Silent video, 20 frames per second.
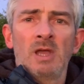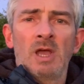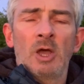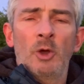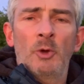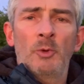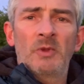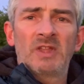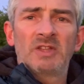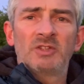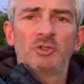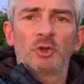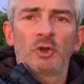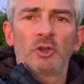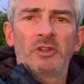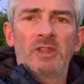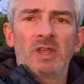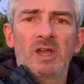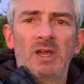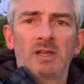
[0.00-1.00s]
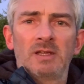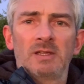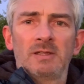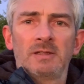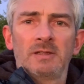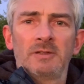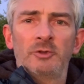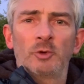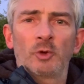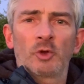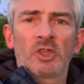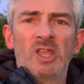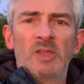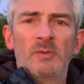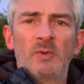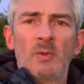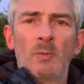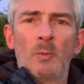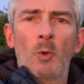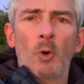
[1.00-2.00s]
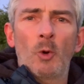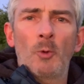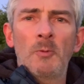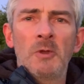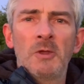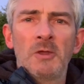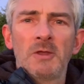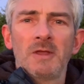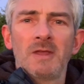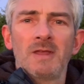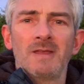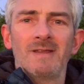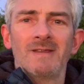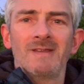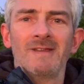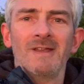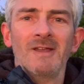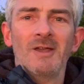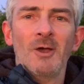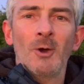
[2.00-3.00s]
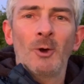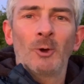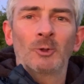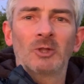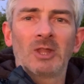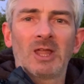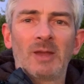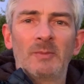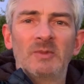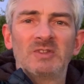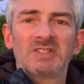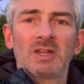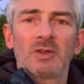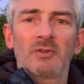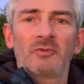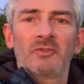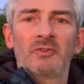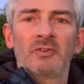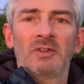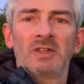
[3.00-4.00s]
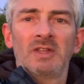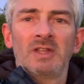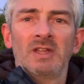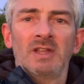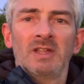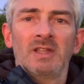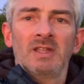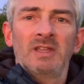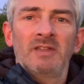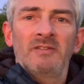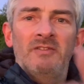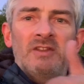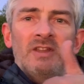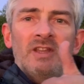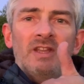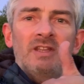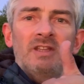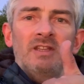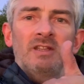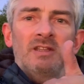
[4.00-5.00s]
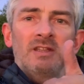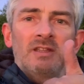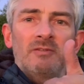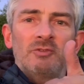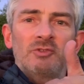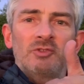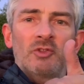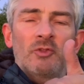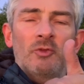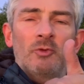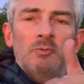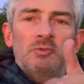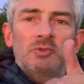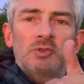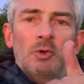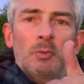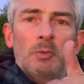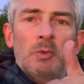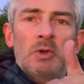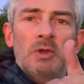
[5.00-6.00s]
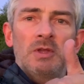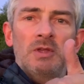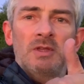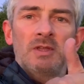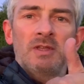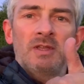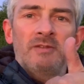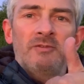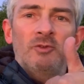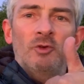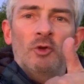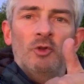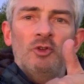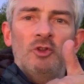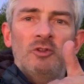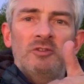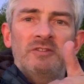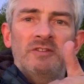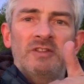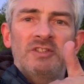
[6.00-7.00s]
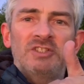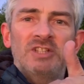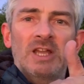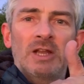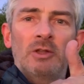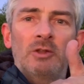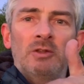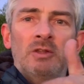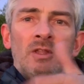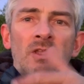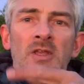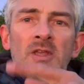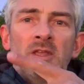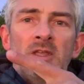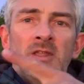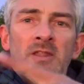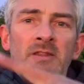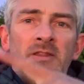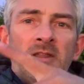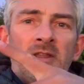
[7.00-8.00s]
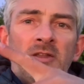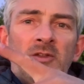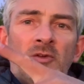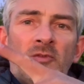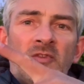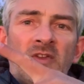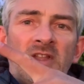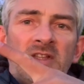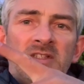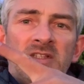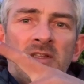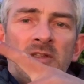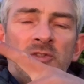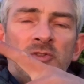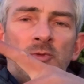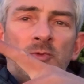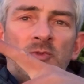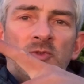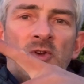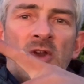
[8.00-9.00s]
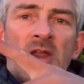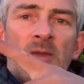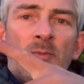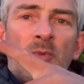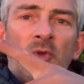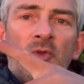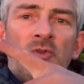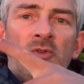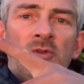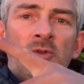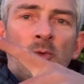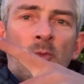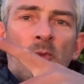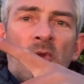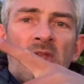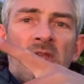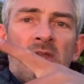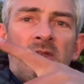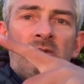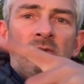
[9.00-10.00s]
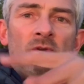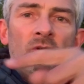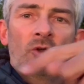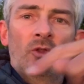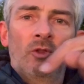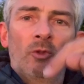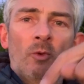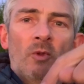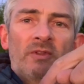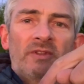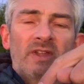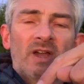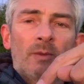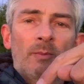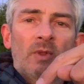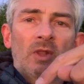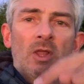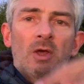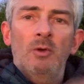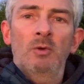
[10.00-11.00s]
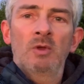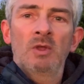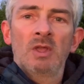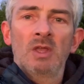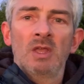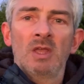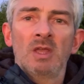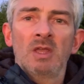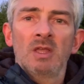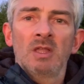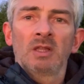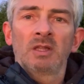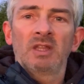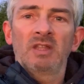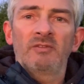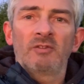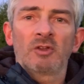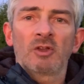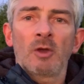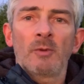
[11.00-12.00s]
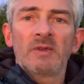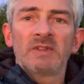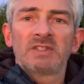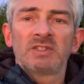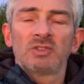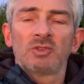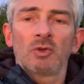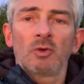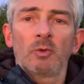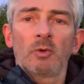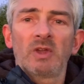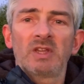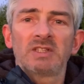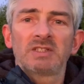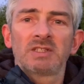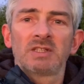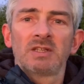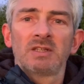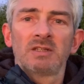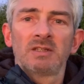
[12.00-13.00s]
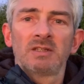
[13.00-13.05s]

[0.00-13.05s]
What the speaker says: I hope you enjoyed that and you're keeping warm, unlike myself. If you did, give us a thumbs up. If you're new to the channel, then don't forget to hit the subscribe button up here or the one down below. Leave a comment as always.